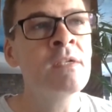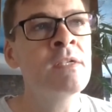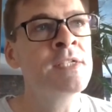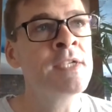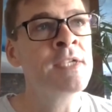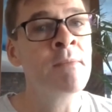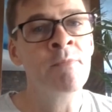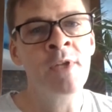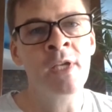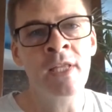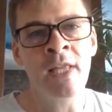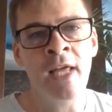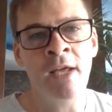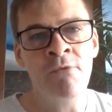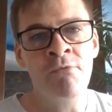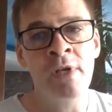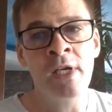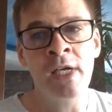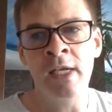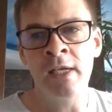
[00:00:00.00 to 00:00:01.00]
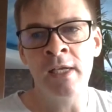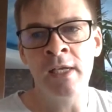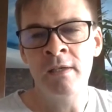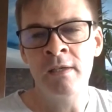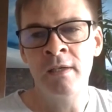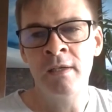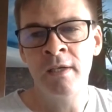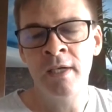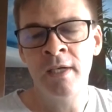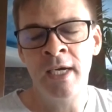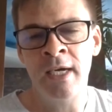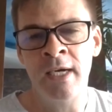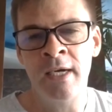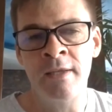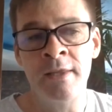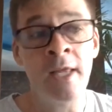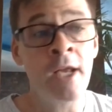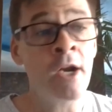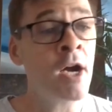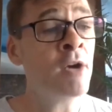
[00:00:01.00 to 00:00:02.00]
something that
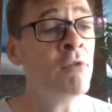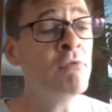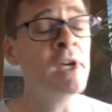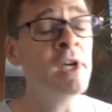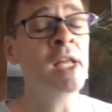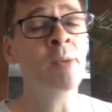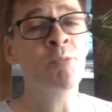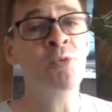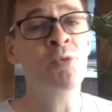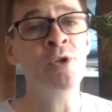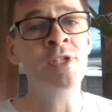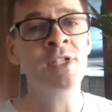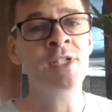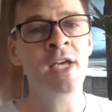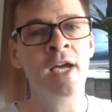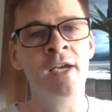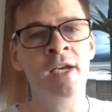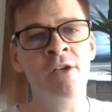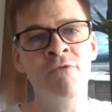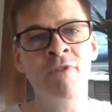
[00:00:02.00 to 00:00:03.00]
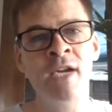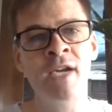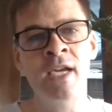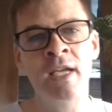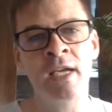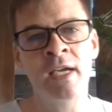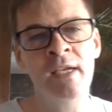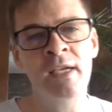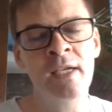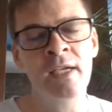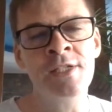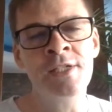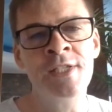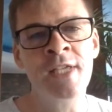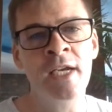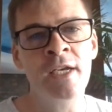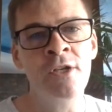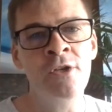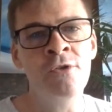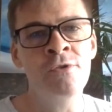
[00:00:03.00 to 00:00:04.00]
I really appreciate in reading it is
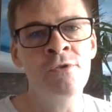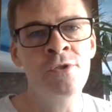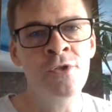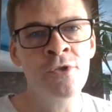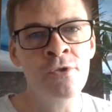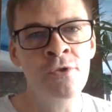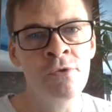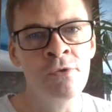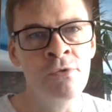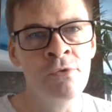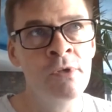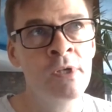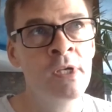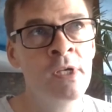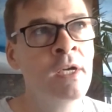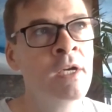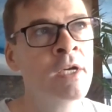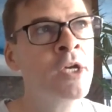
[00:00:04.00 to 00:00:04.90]
that you do